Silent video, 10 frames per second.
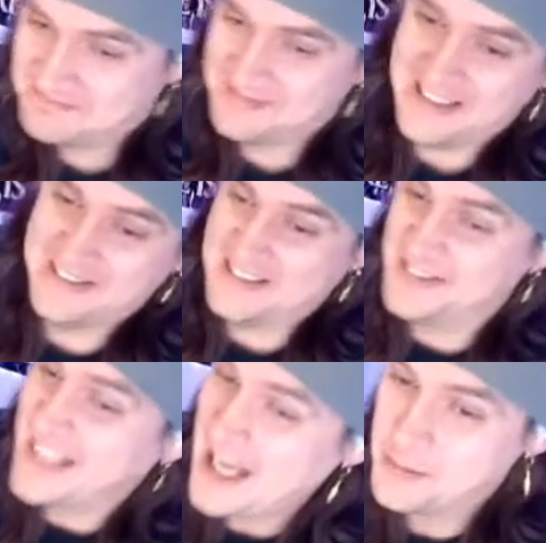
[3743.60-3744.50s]
I don't give a
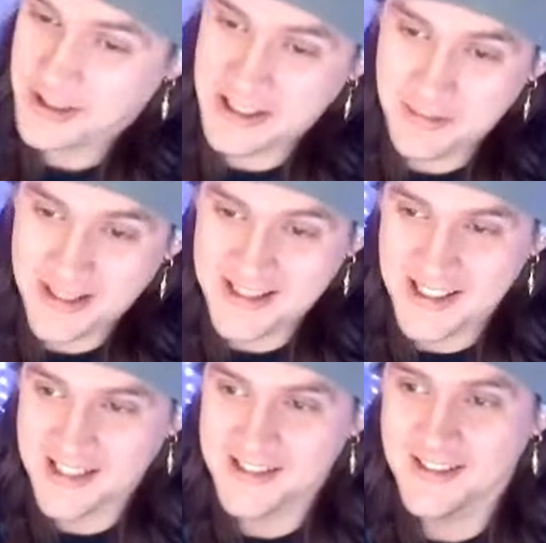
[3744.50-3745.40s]
damn what anybody
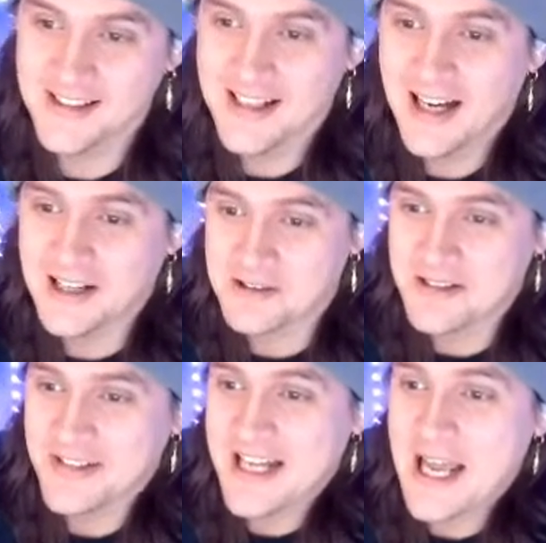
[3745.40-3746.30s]
says. I don't
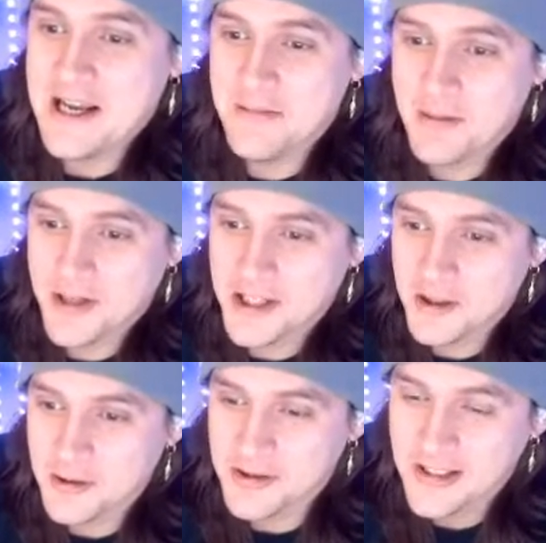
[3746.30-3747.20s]
give a damn.
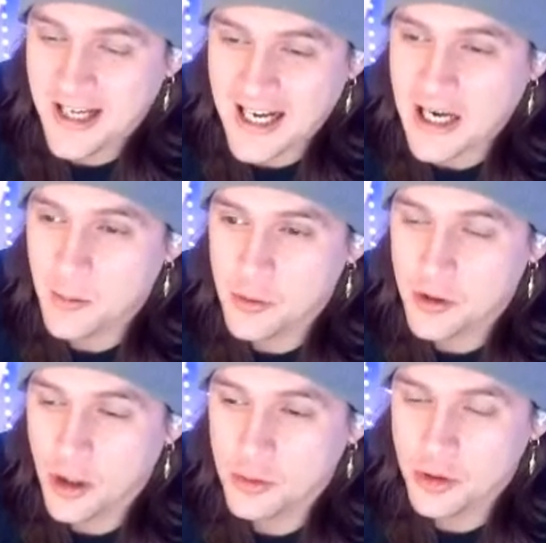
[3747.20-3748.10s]
I will
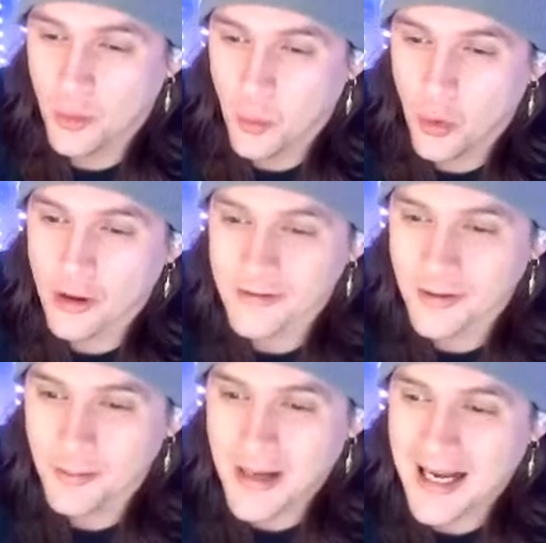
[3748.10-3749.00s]
go to war
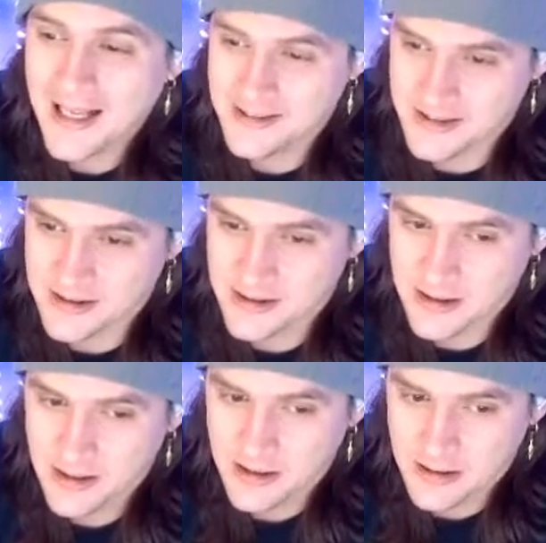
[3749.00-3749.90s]
for mines.
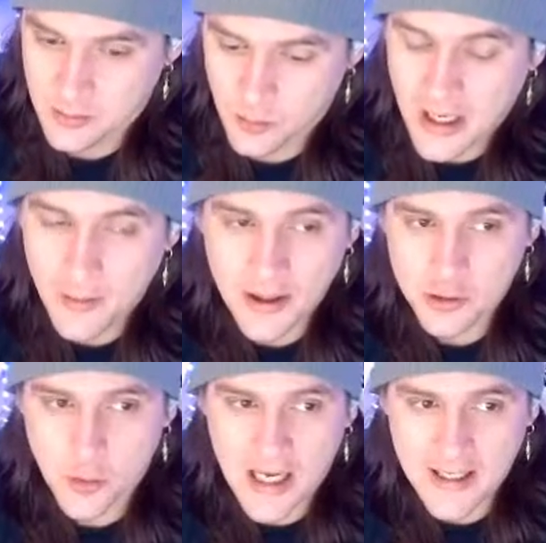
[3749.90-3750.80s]
Why
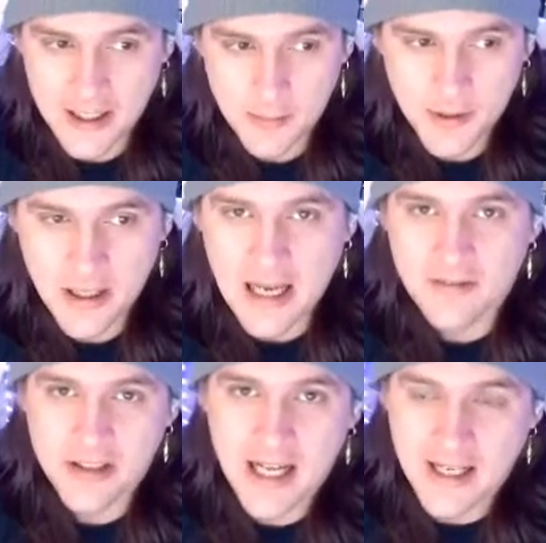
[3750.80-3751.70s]
else would I get up here
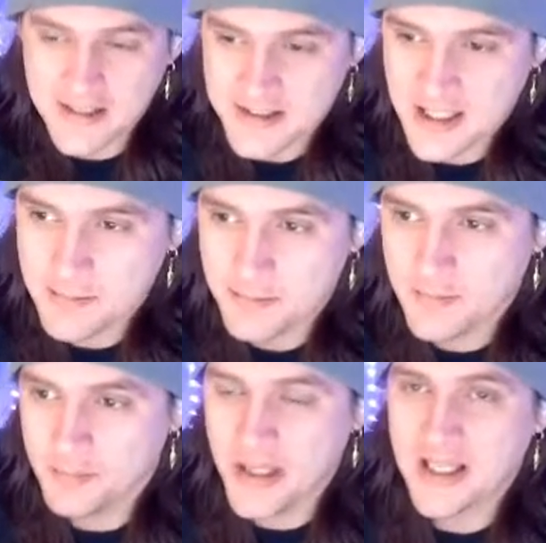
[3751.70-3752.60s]
every night and say
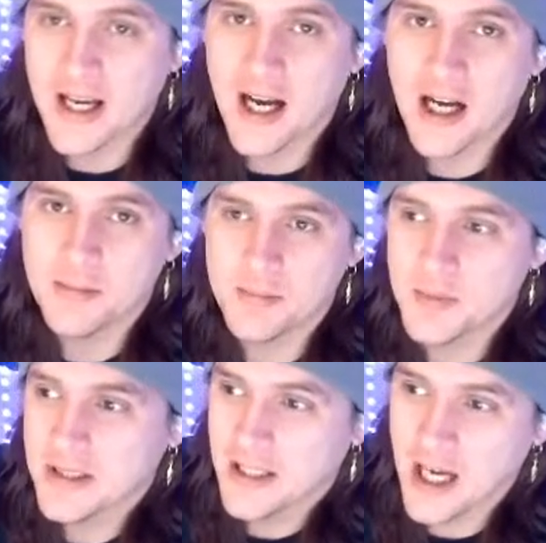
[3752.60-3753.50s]
big up
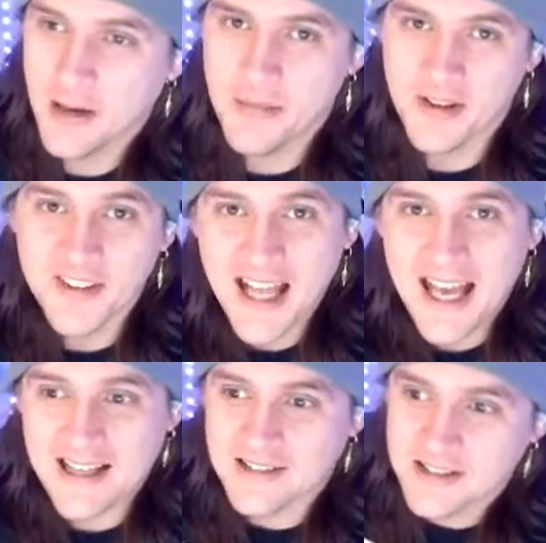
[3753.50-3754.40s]
the
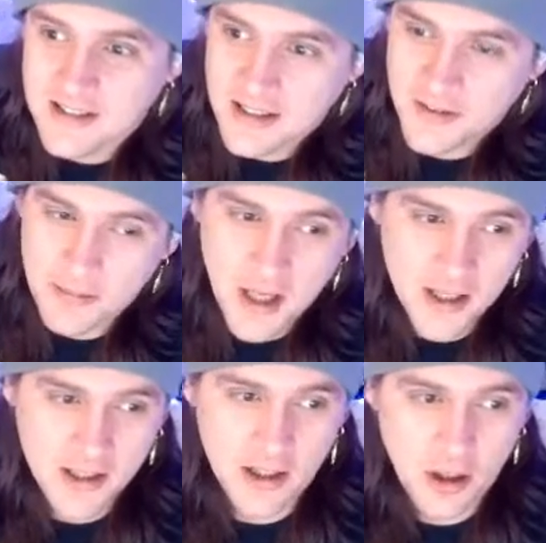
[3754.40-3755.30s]
lads if I'm not
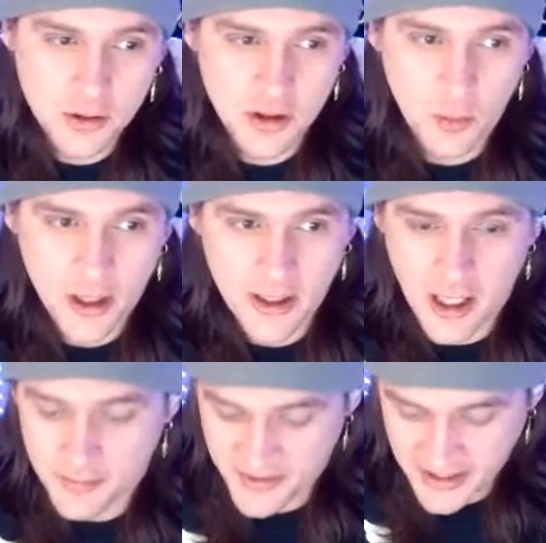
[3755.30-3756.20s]
gonna go somewhere and
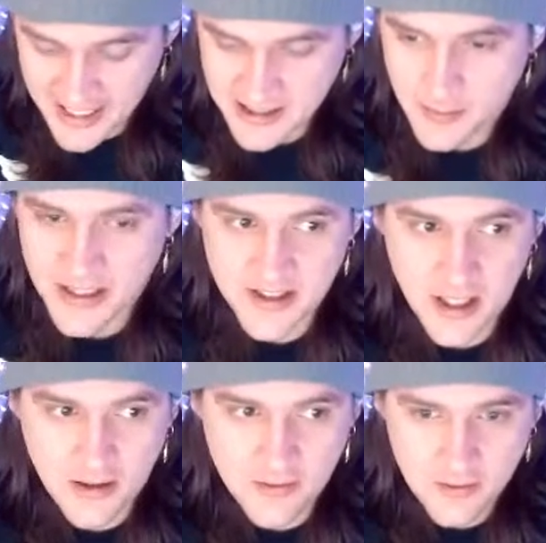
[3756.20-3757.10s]
up the lads
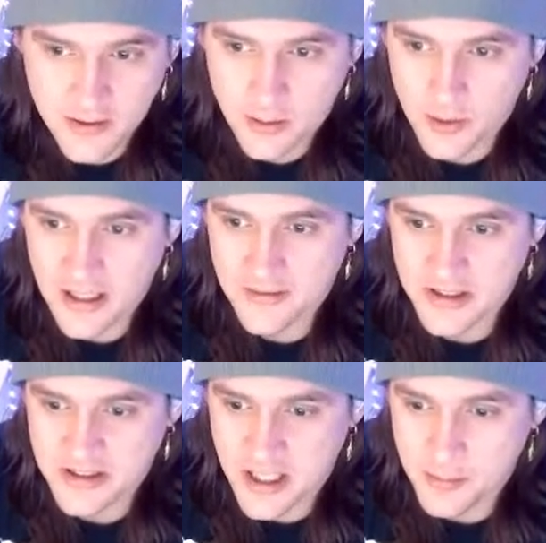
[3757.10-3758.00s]
myself? What kind of
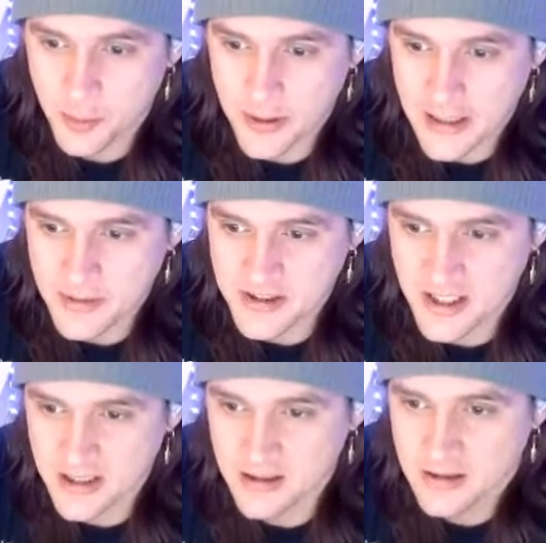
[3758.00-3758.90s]
example would I be
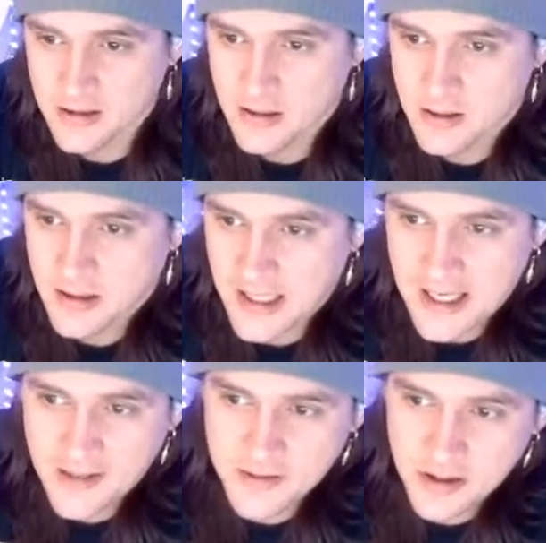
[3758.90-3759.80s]
setting? I
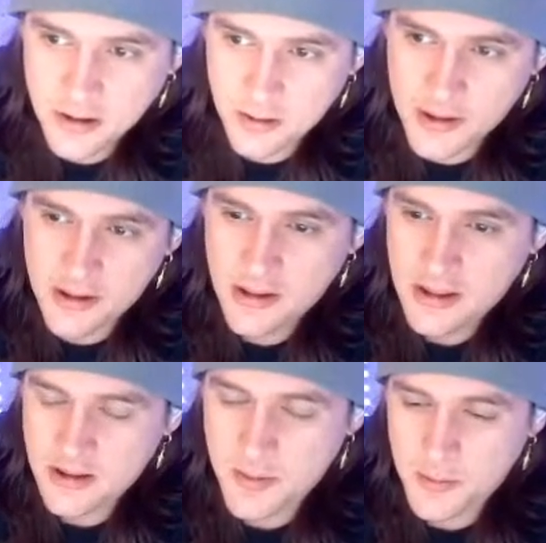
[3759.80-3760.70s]
have to do it.
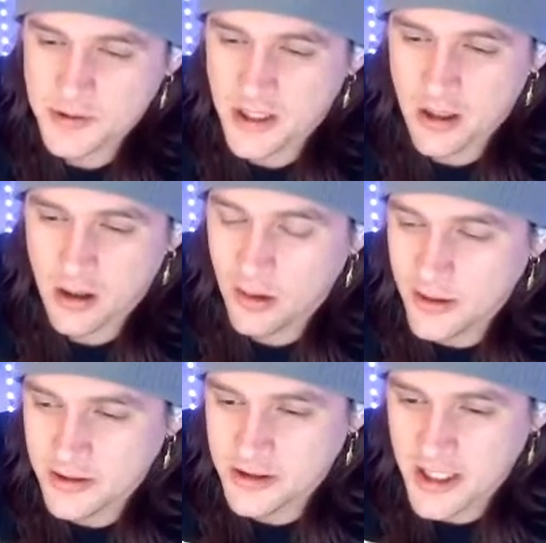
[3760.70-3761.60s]
Some people say, oh,
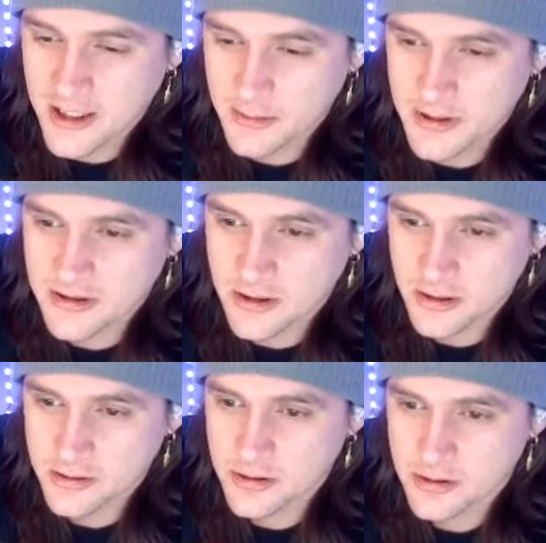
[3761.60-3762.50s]
here's Jacob, he's
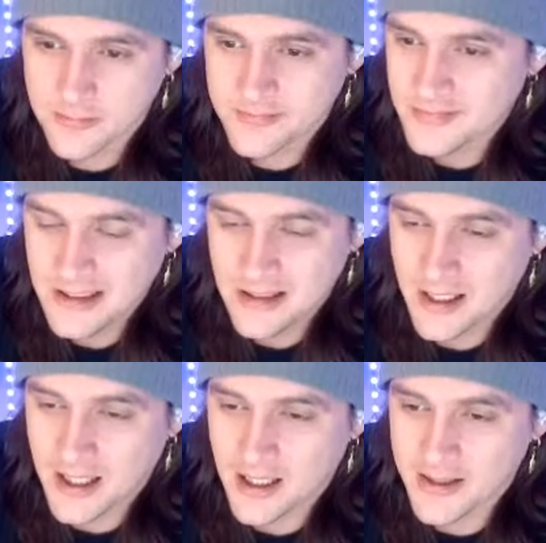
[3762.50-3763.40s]
delusional.
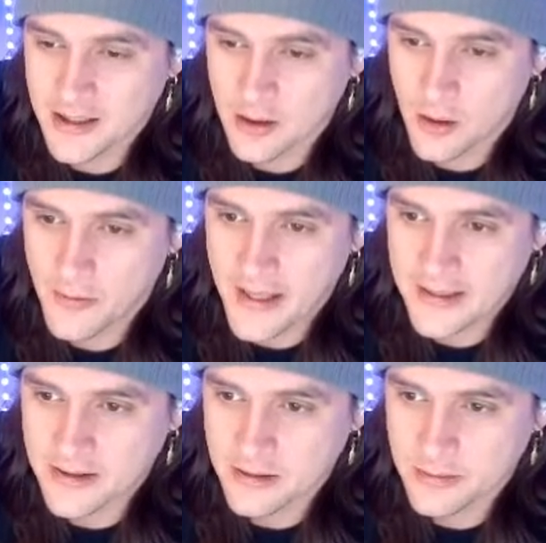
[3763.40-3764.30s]
They can hold
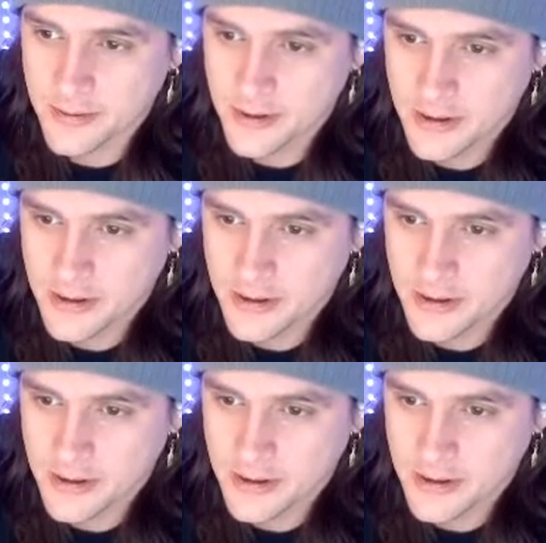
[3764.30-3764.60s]
that too.